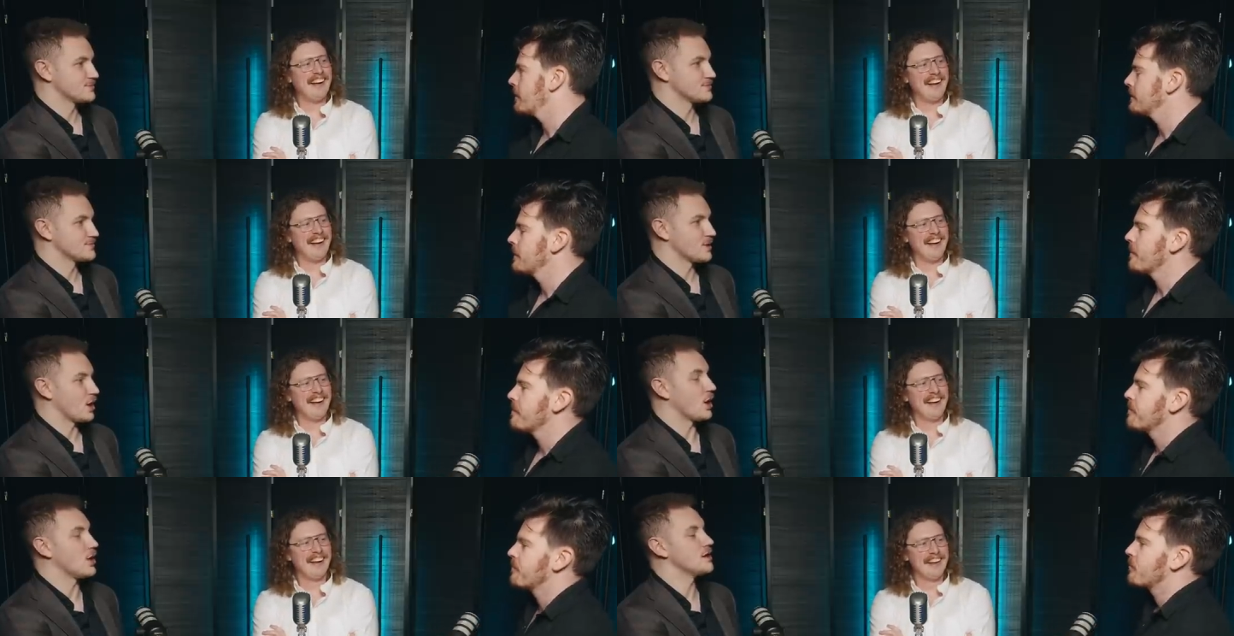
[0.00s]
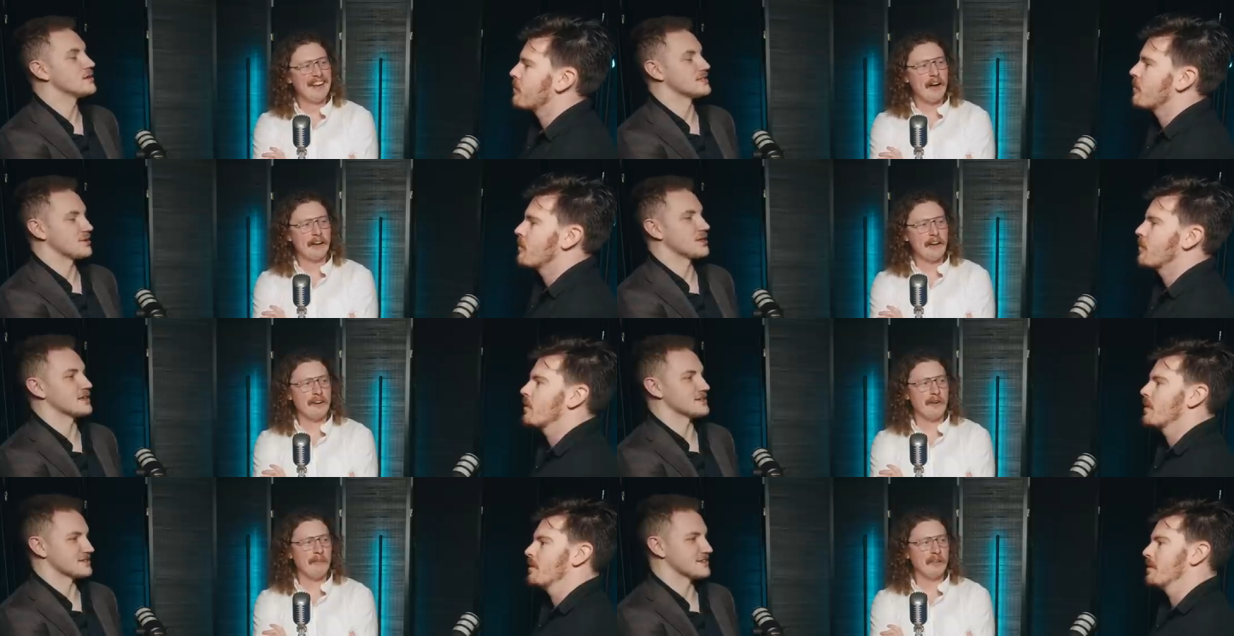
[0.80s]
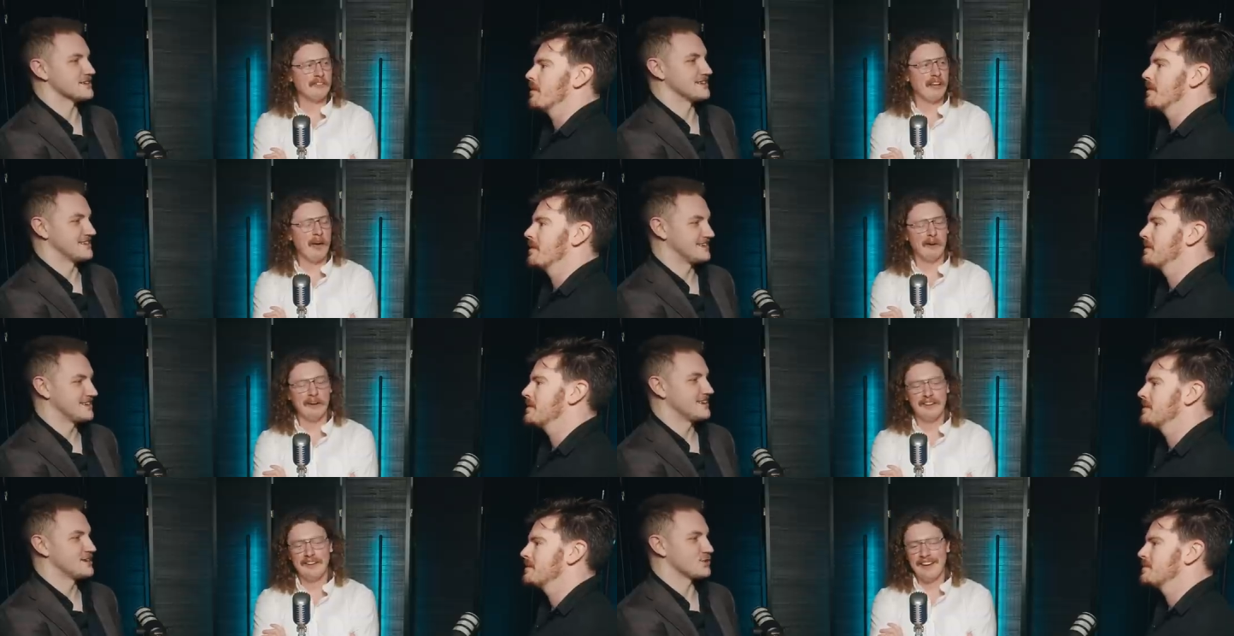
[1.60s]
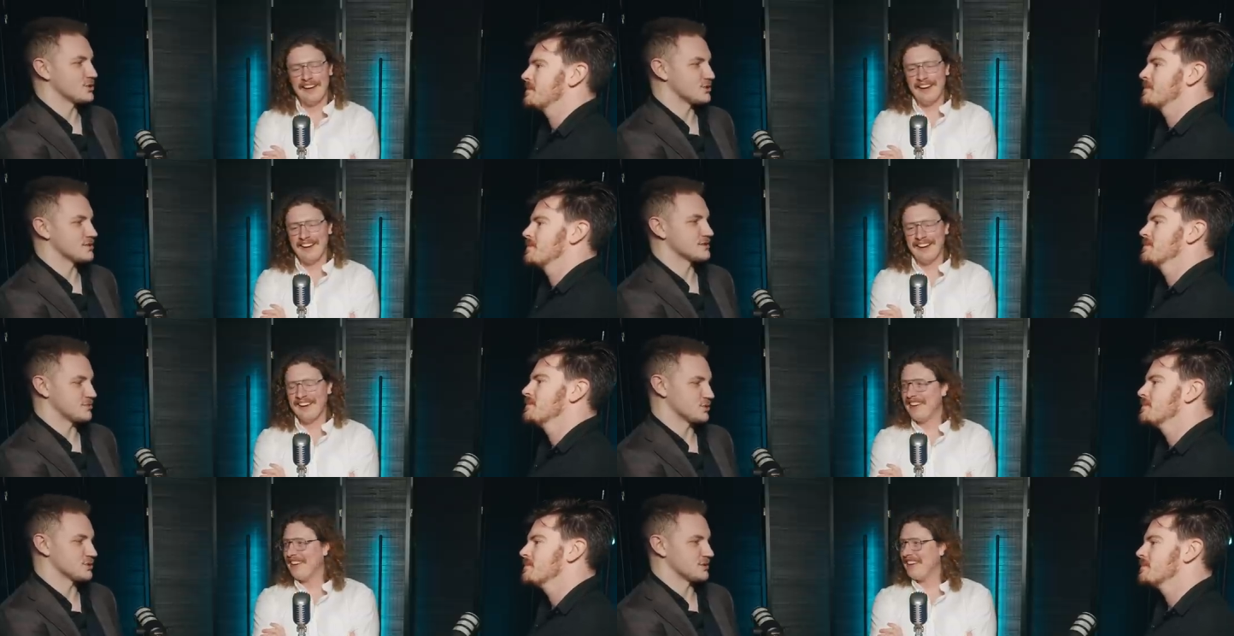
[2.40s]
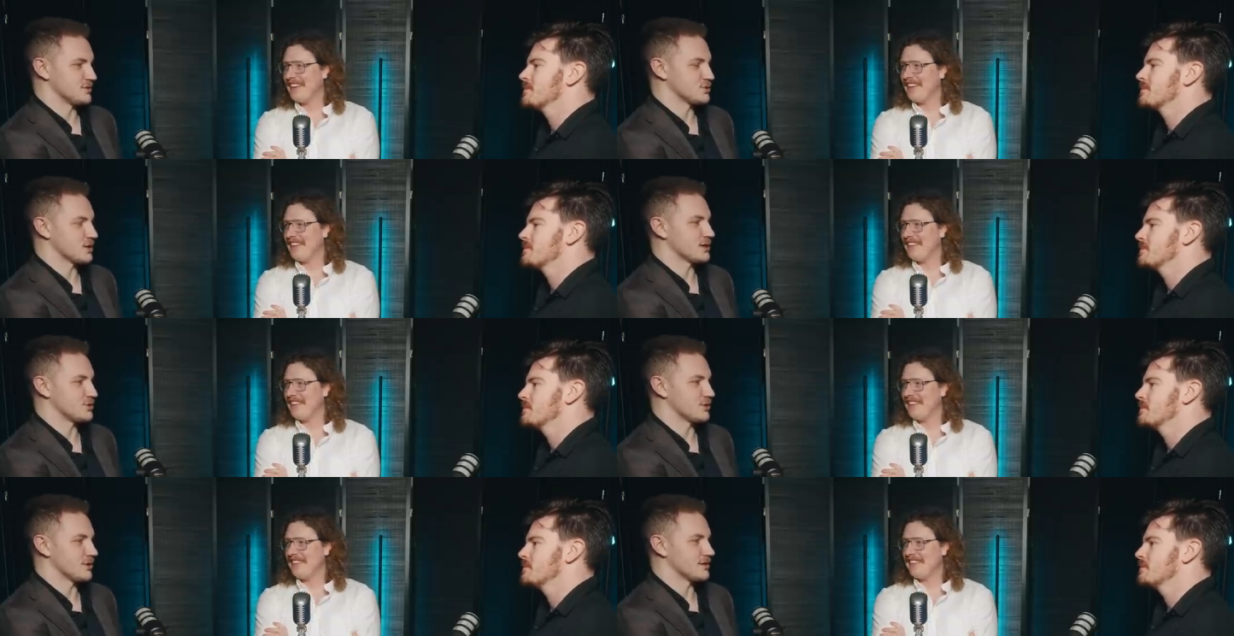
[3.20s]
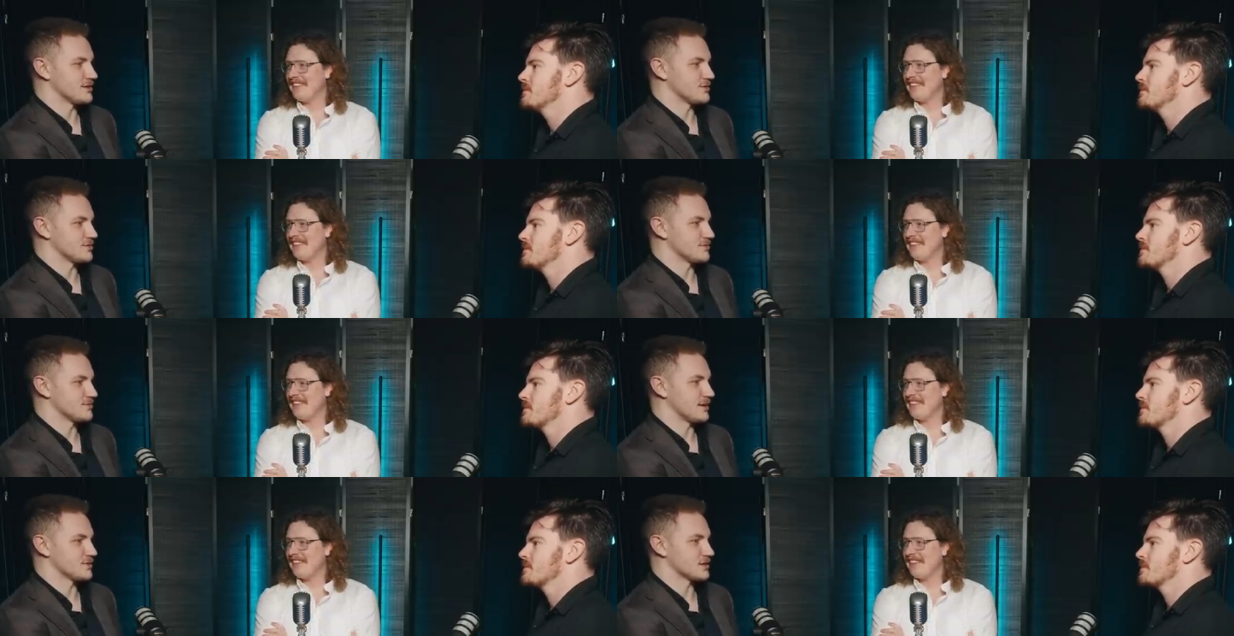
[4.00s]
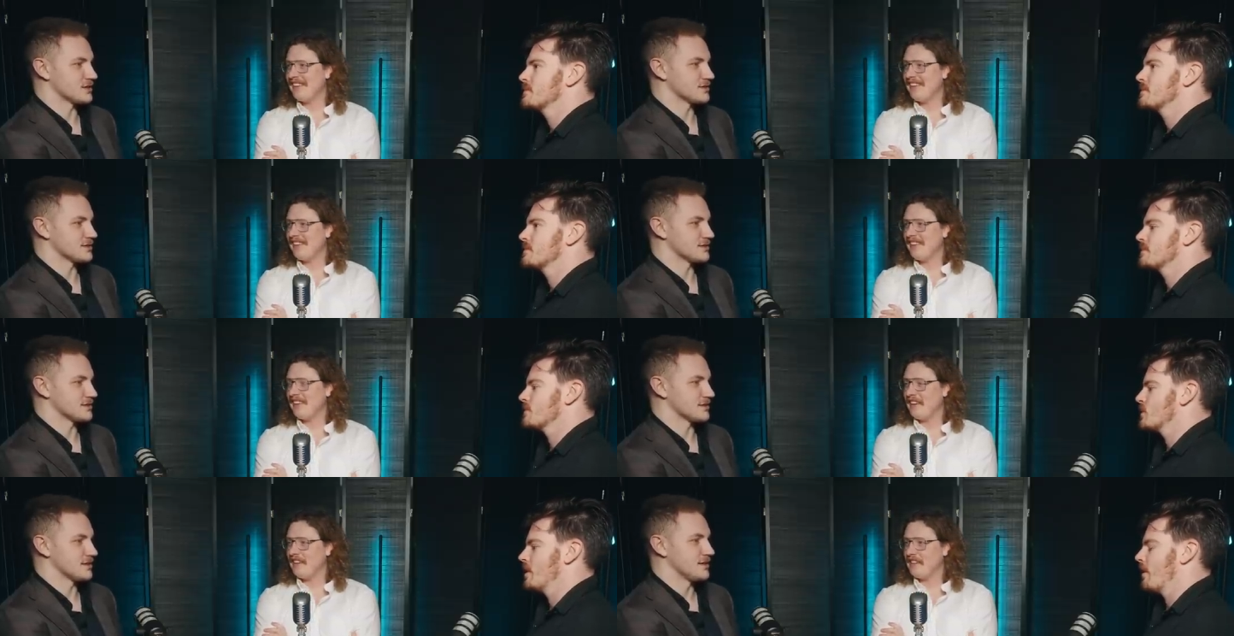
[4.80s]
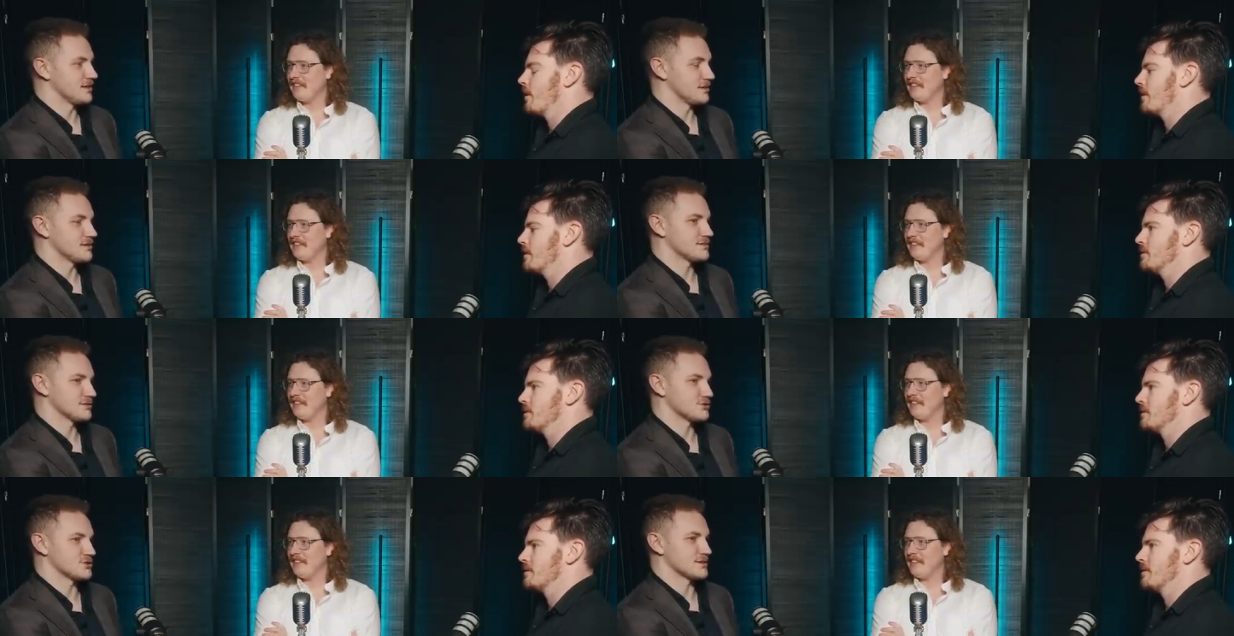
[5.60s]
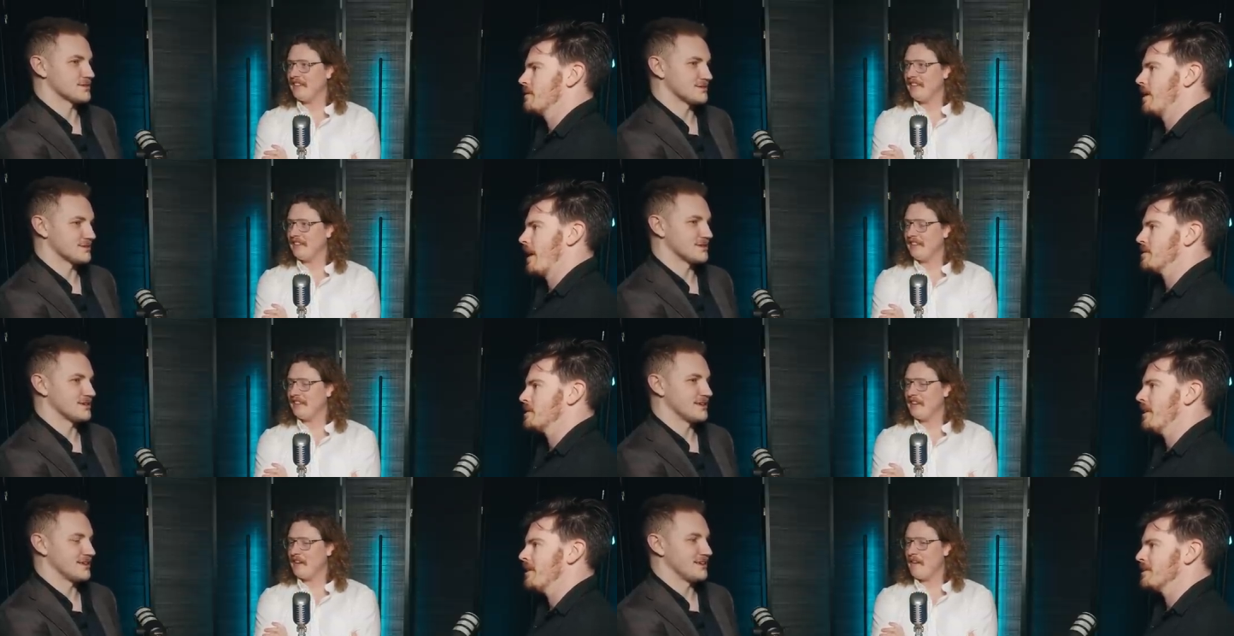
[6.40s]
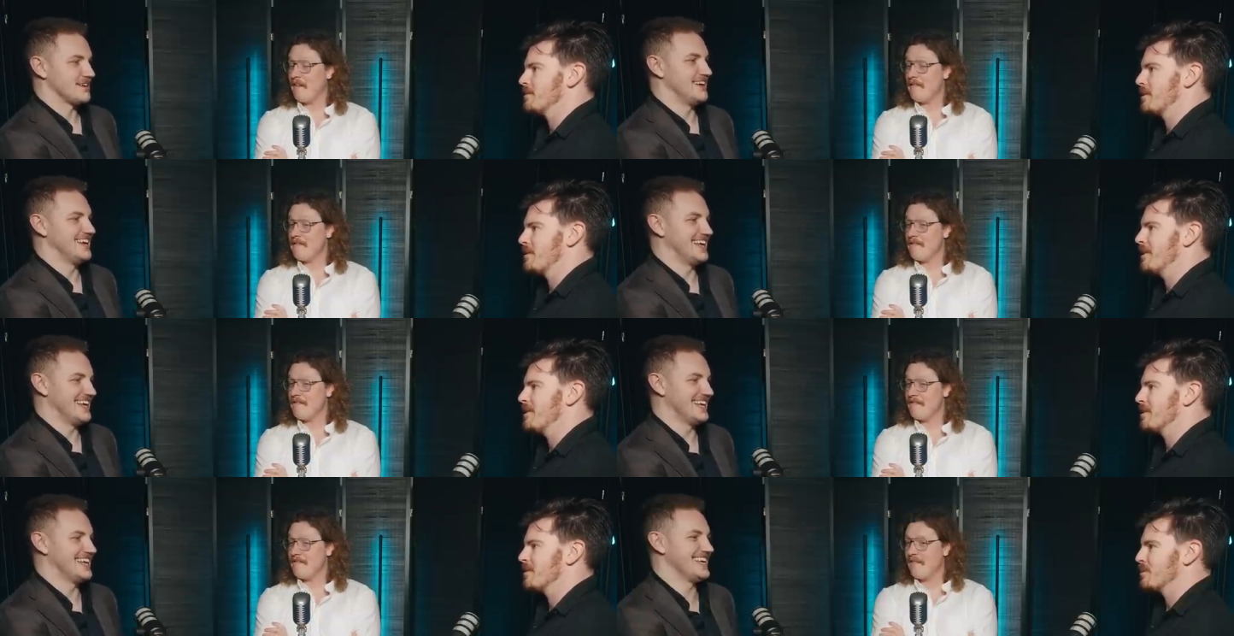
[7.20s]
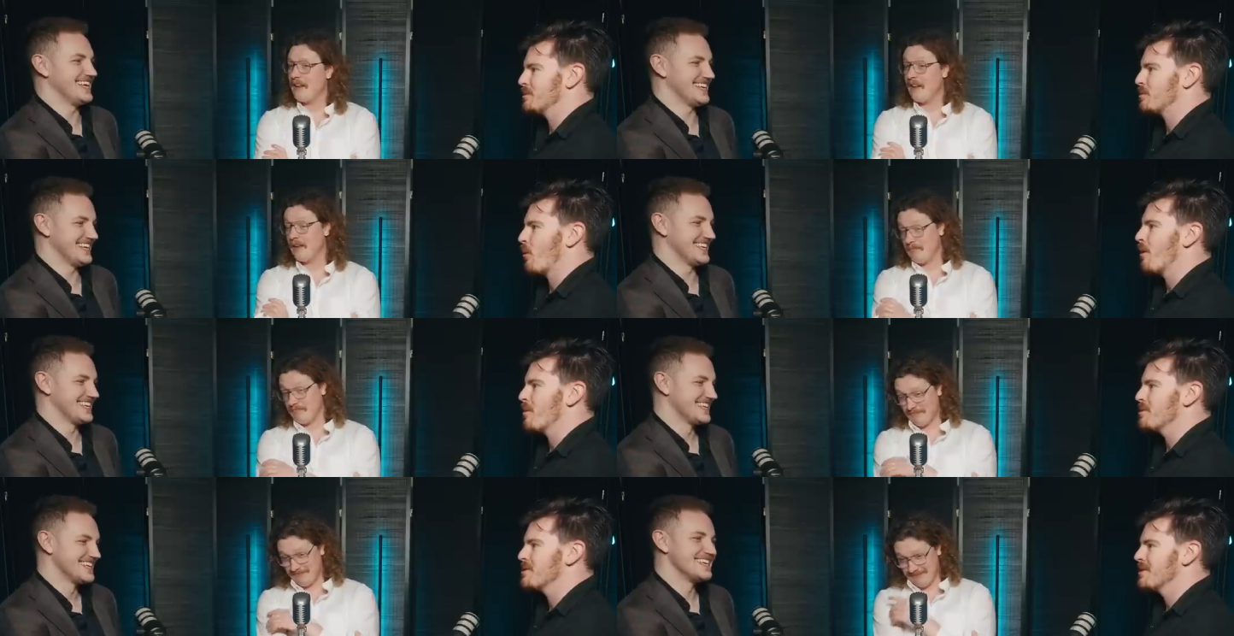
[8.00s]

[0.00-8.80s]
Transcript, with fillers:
Speaker 1: oh, is that I can't go much lower. So, so if you talk like Hugh Grant, you have a chance in yeah, oh, yeah.
Speaker 2: interesting. Have a chance. What do you mean? You swarmed.